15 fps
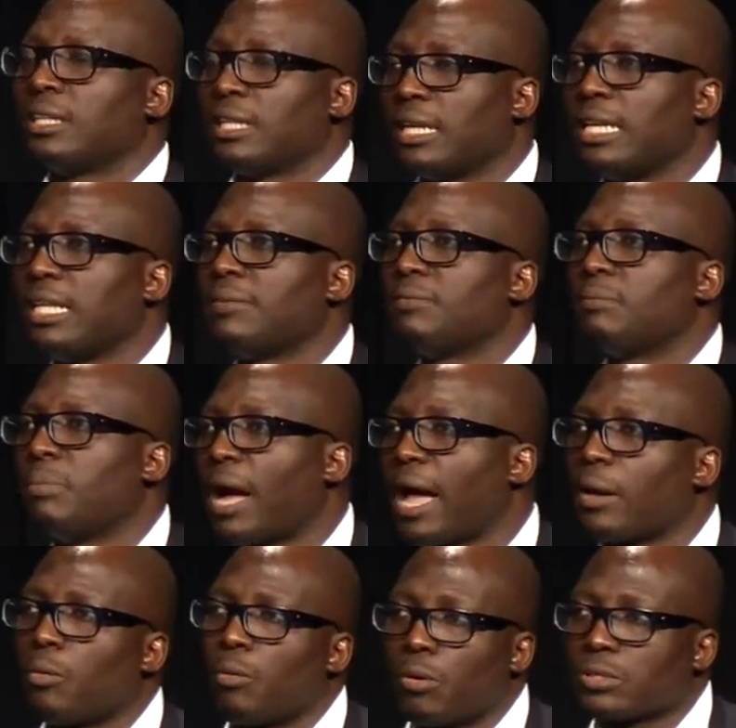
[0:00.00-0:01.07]
They live
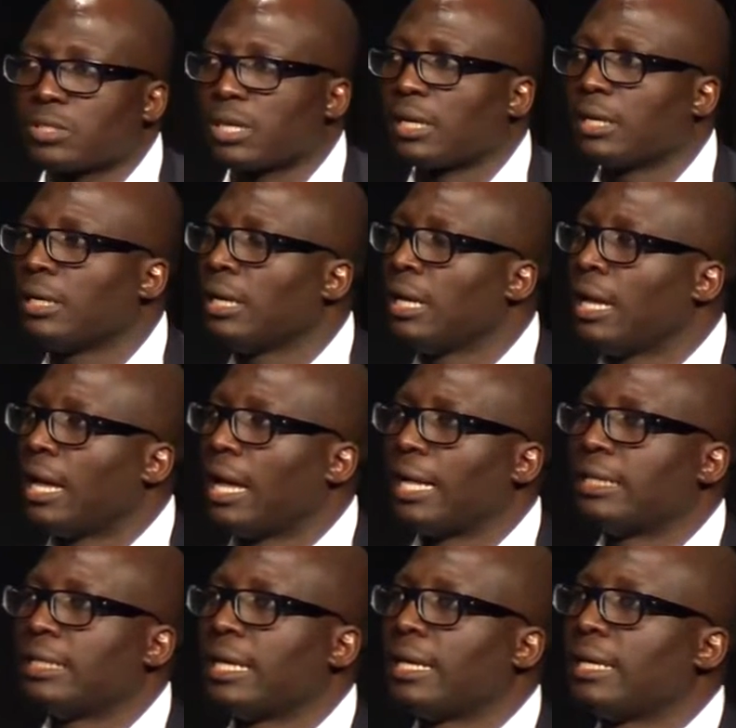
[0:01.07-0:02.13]
by water,
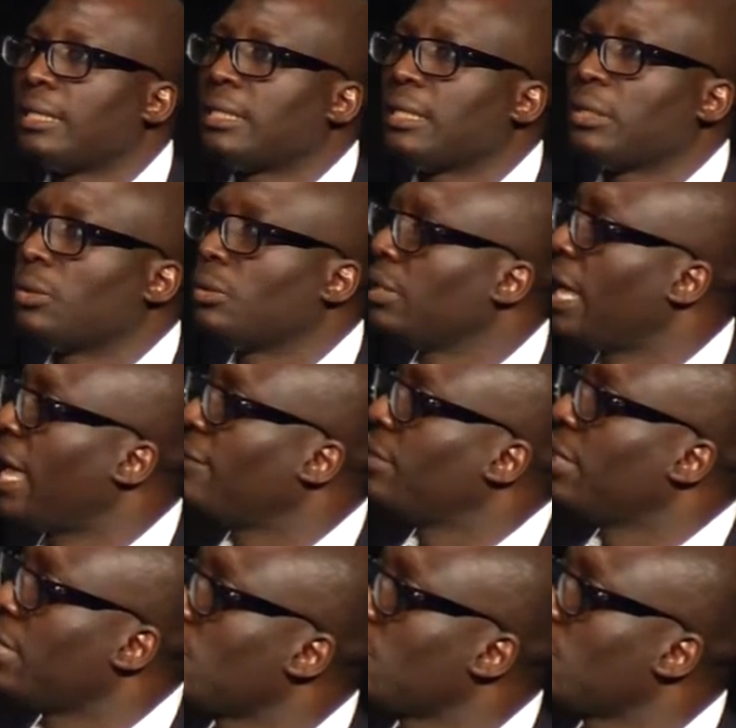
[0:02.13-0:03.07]
and they, you know, they have a